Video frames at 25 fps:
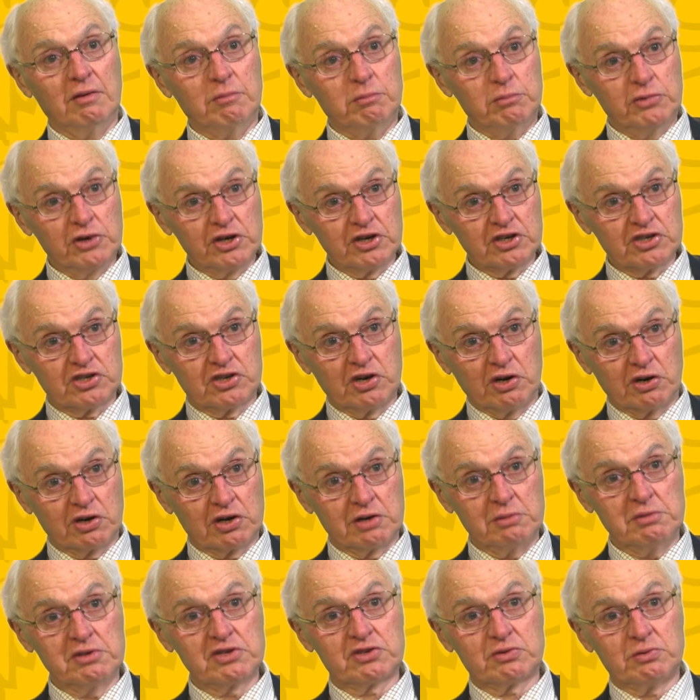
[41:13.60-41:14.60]
British
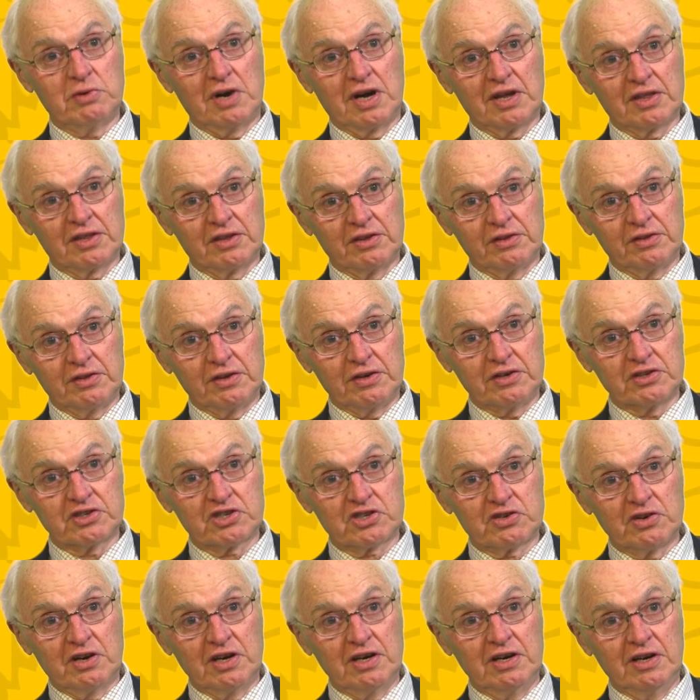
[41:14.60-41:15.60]
documents rather than
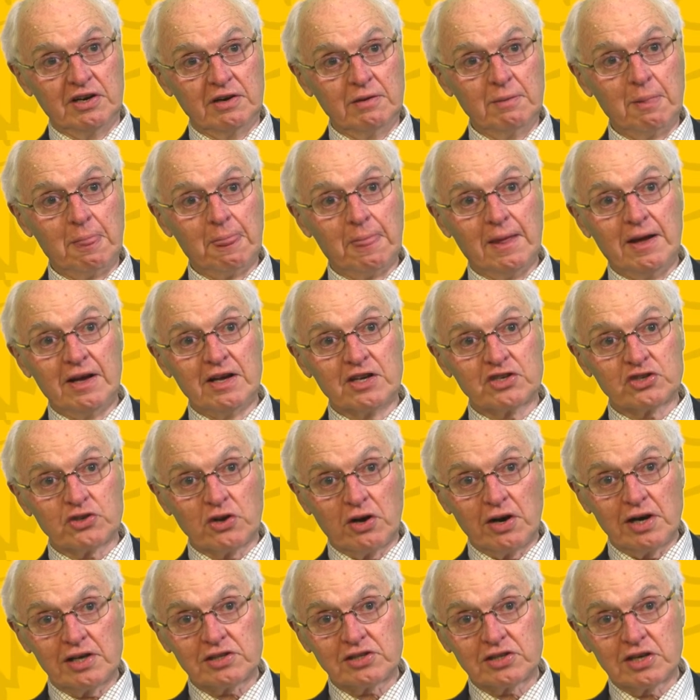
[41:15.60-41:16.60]
Australian. So
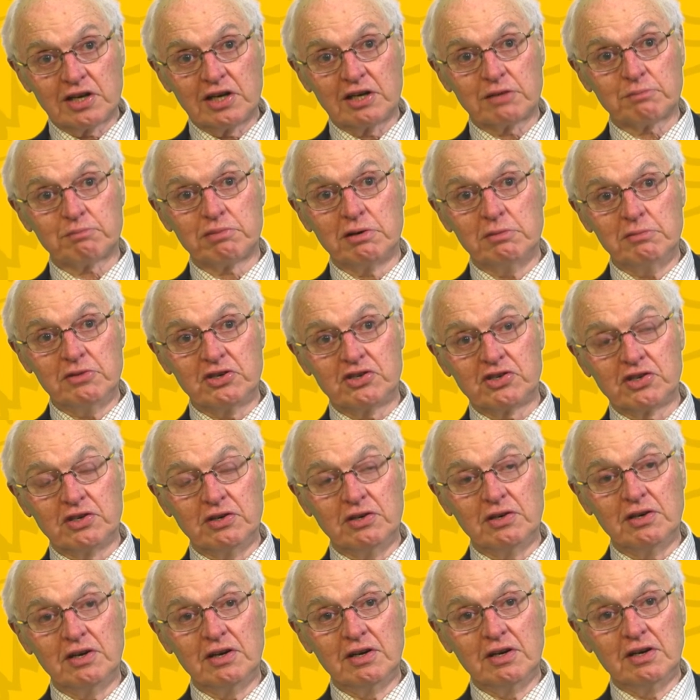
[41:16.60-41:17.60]
I had to get
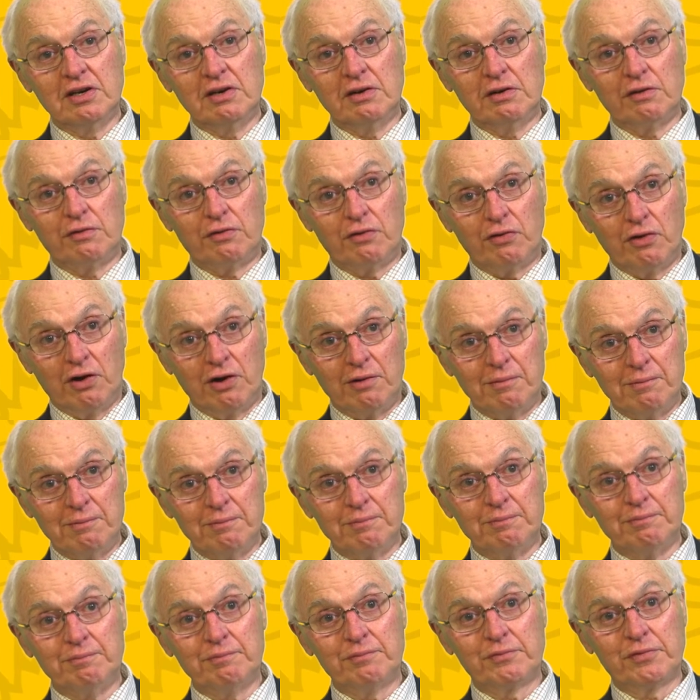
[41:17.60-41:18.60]
permission
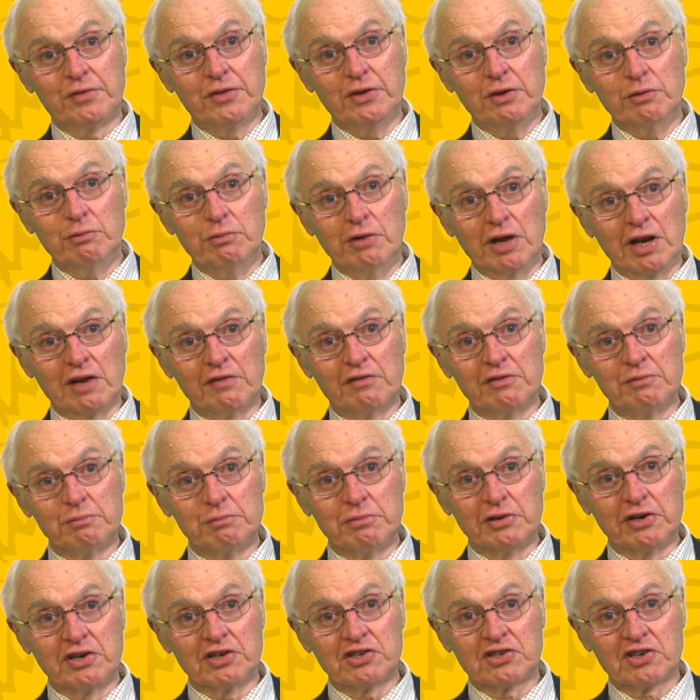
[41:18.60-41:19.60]
from the relevant
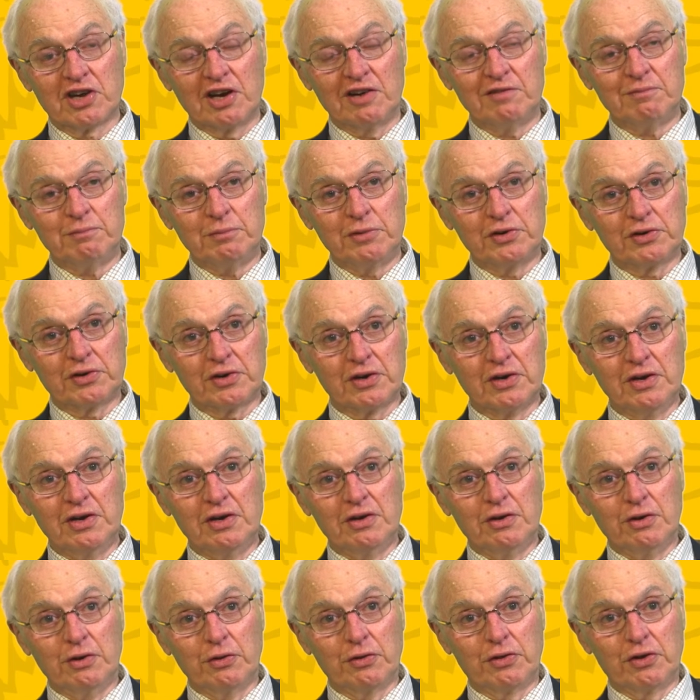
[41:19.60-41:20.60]
British government
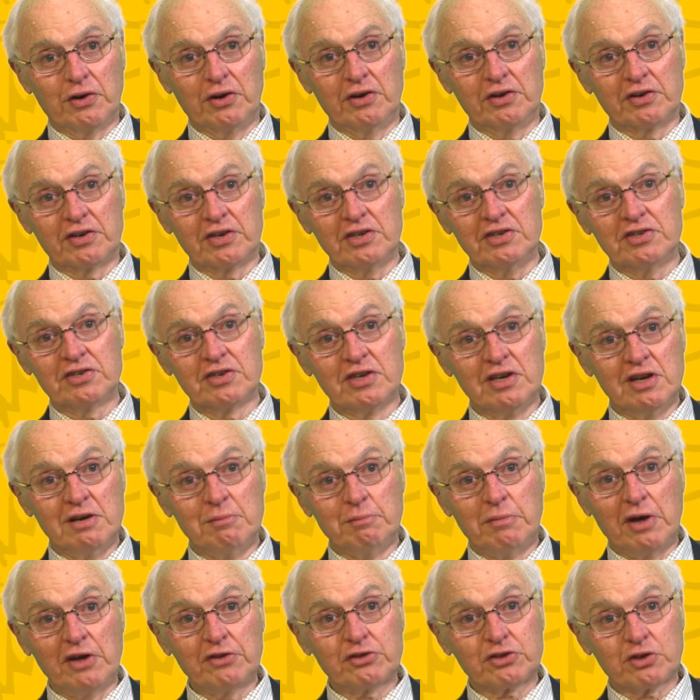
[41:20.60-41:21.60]
authorities,
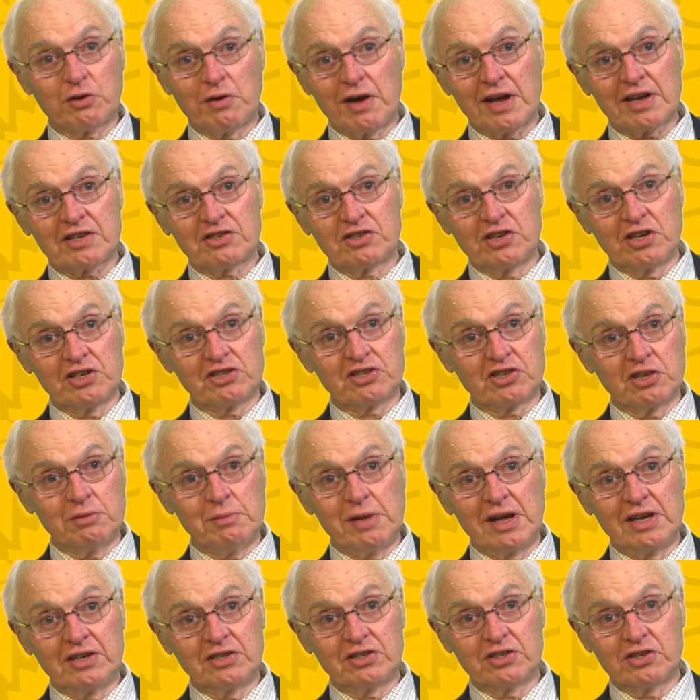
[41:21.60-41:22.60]
both to access them
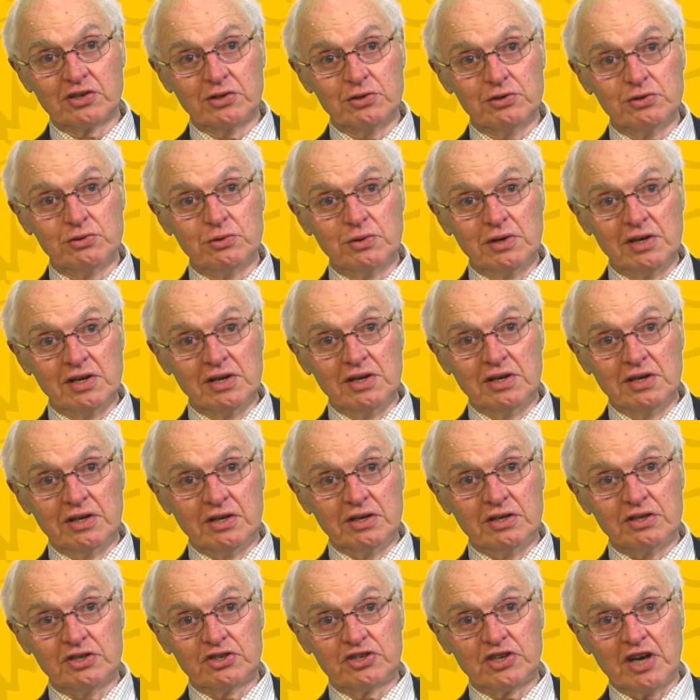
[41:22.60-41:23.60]
and to
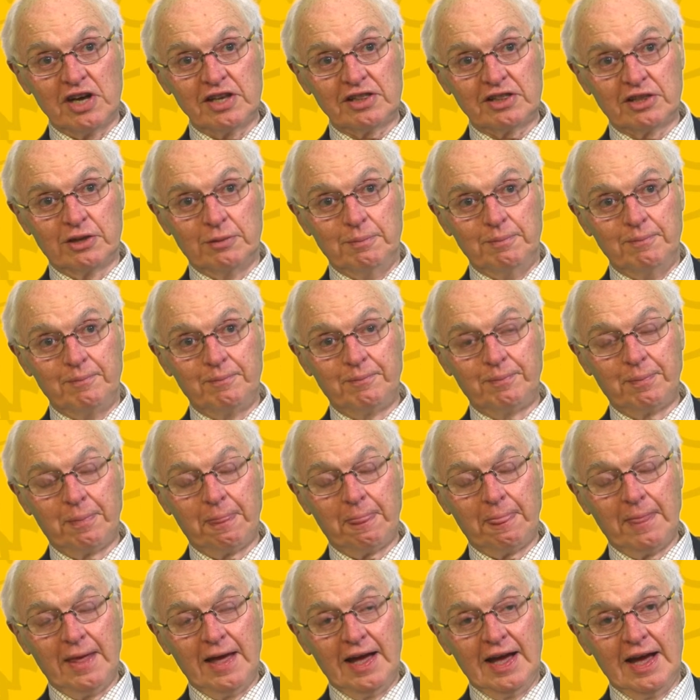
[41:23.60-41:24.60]
cite them.
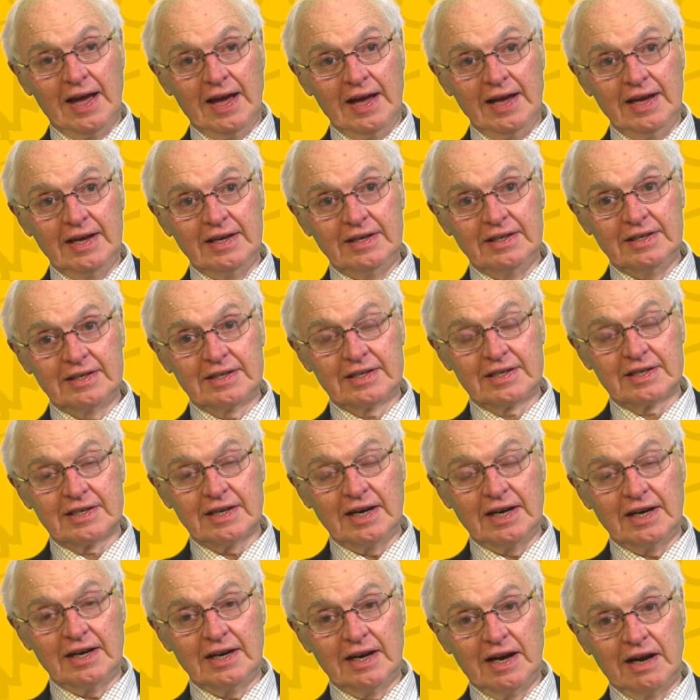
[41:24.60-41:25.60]
And
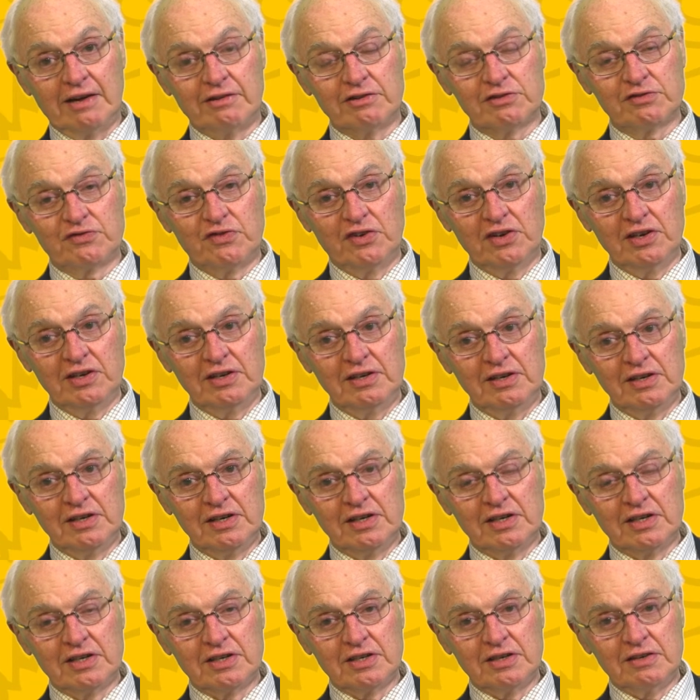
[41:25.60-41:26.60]
I was very,
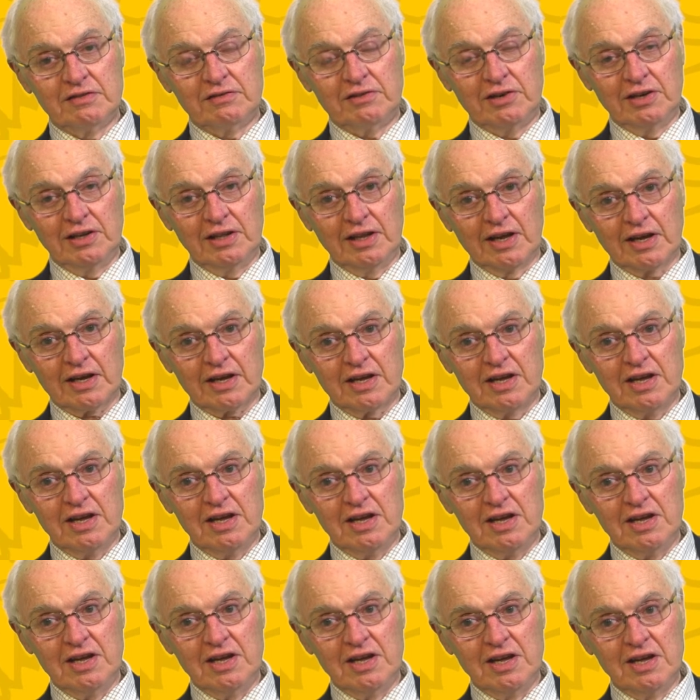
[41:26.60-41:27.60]
very
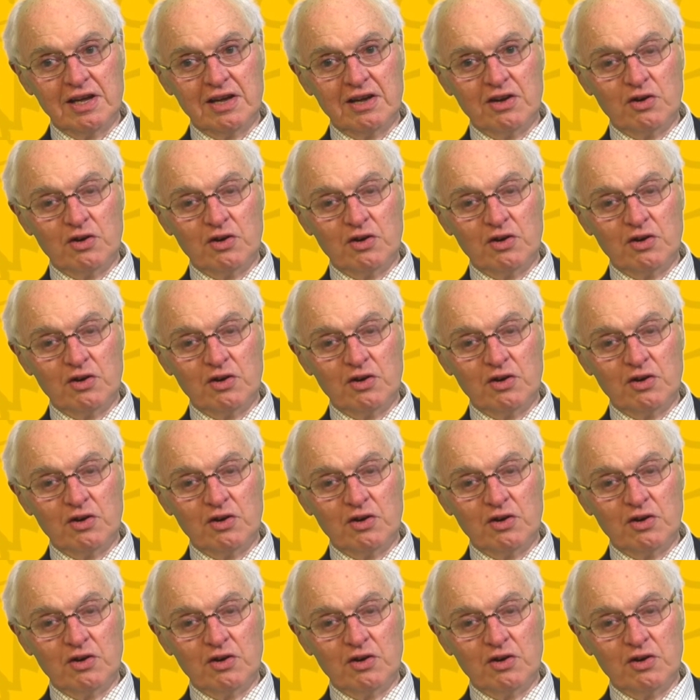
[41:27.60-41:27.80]
lucky.